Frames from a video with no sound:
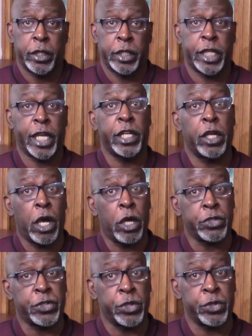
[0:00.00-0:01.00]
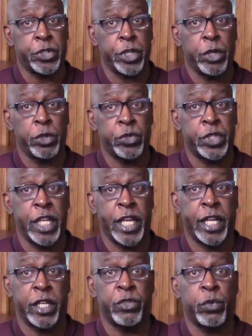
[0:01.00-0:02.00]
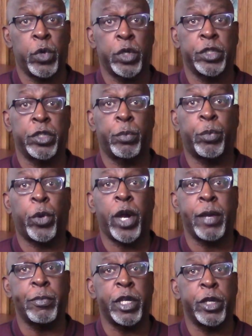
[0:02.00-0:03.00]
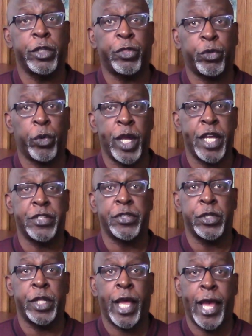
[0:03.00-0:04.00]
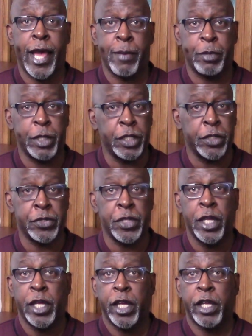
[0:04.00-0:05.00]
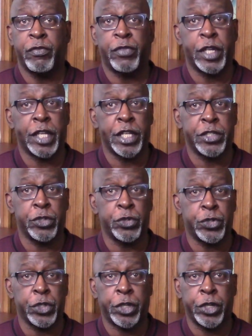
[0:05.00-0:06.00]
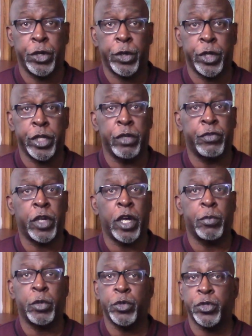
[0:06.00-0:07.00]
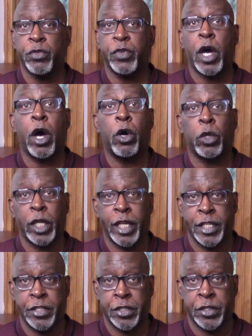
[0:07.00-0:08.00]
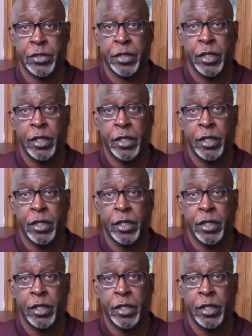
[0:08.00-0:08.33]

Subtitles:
Data also shows debt as one of the primary threats to the happiness and financial security of couples of all ages.